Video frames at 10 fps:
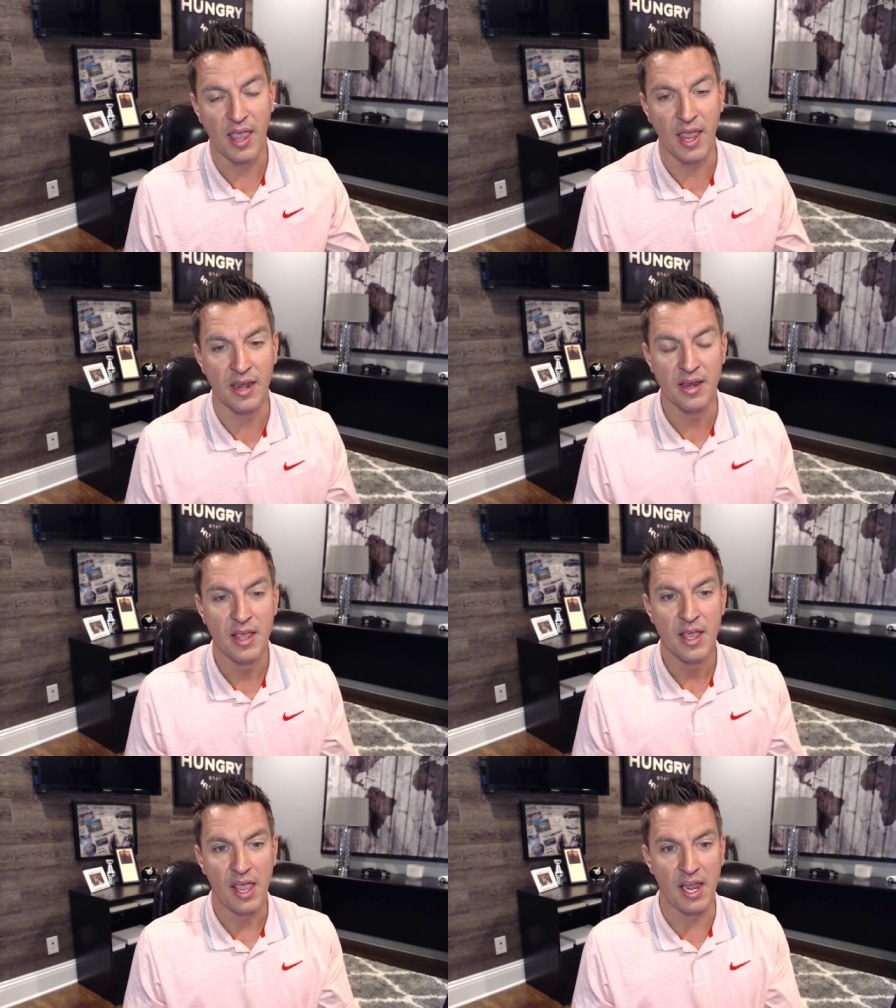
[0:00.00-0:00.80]

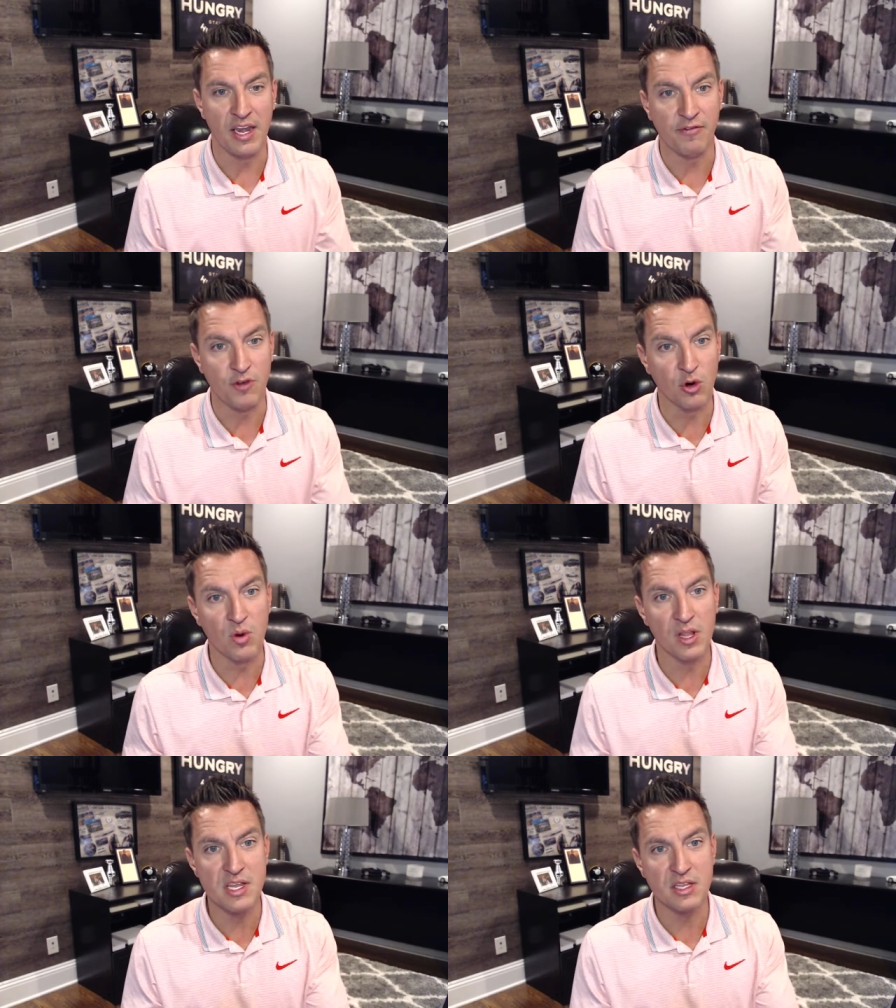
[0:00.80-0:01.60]
and and if
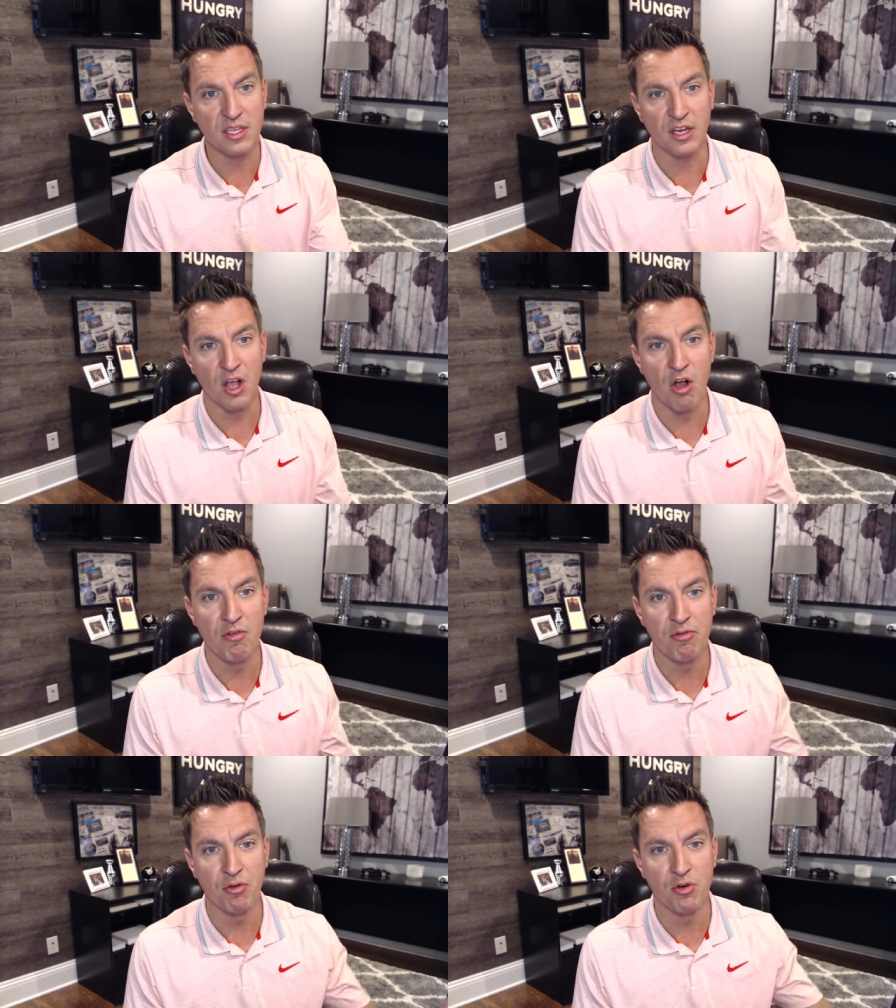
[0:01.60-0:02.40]
you're willing to
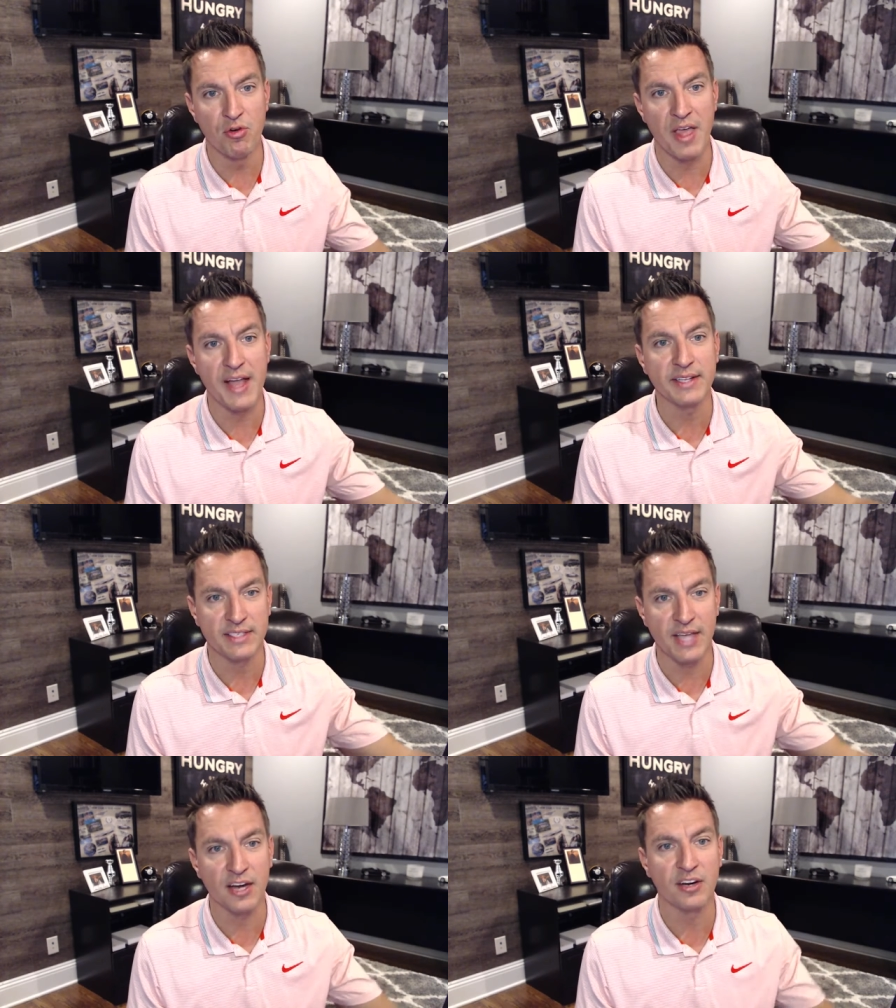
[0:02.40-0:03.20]
go through that
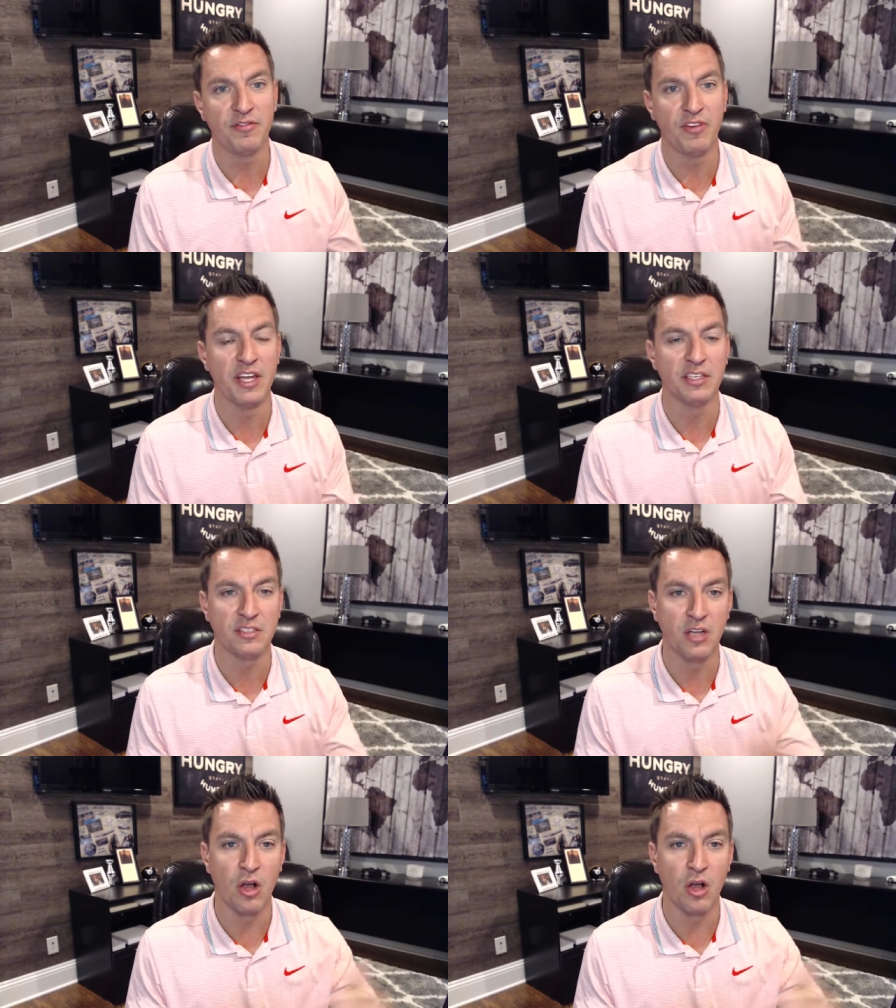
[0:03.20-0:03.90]
sacrifice,